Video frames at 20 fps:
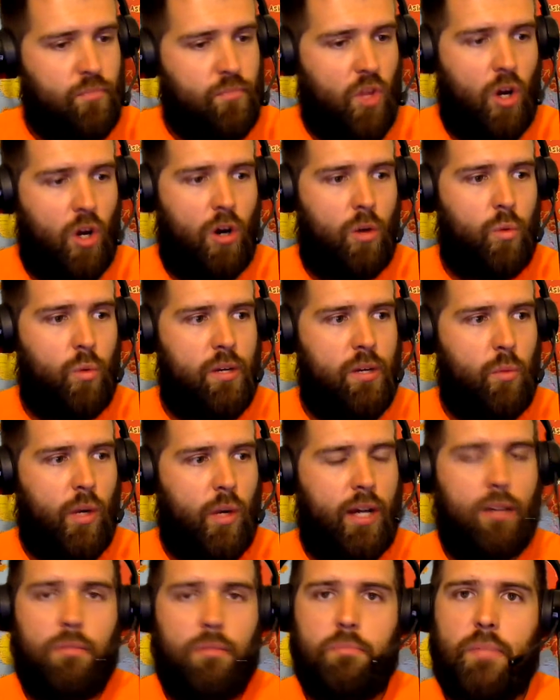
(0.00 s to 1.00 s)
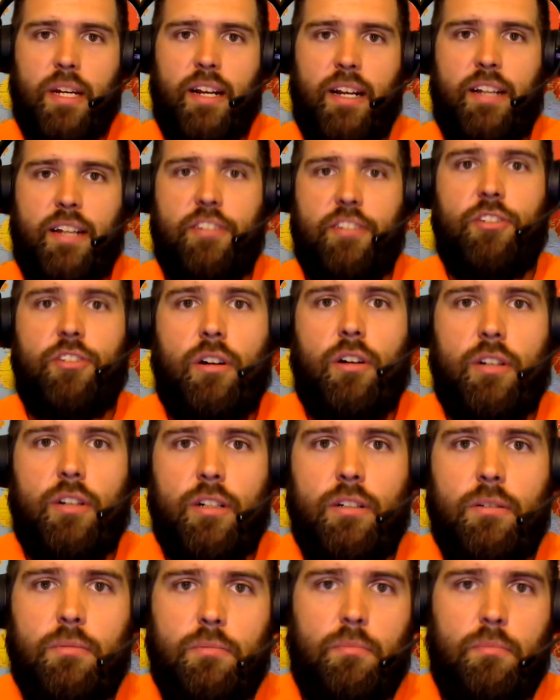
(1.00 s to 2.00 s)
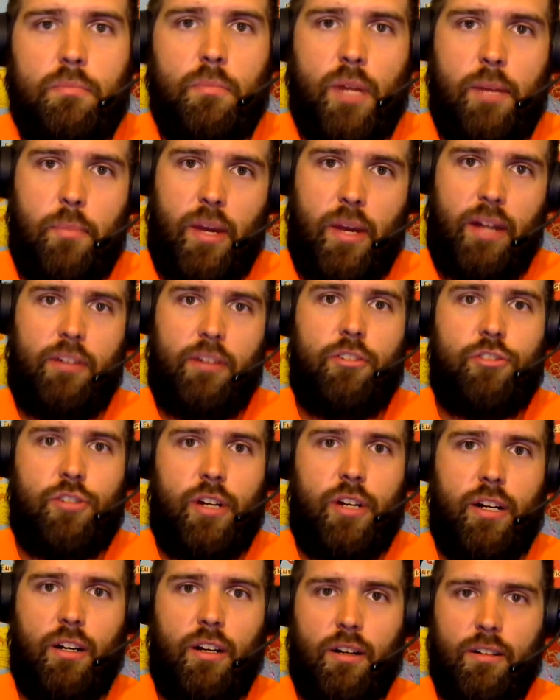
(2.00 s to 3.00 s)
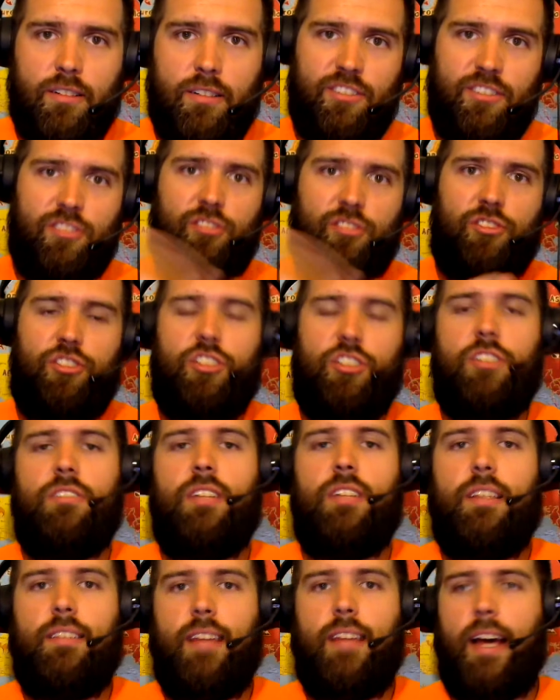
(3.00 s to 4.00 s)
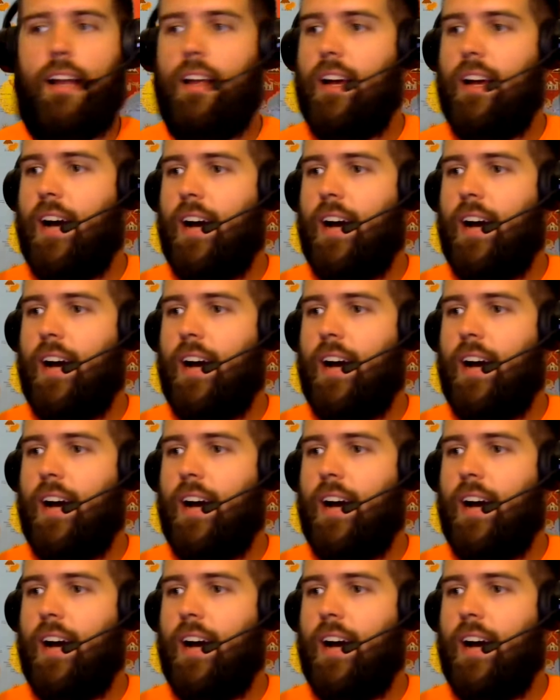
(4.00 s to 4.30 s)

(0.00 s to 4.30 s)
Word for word: All went well, and I started my banner training just like that.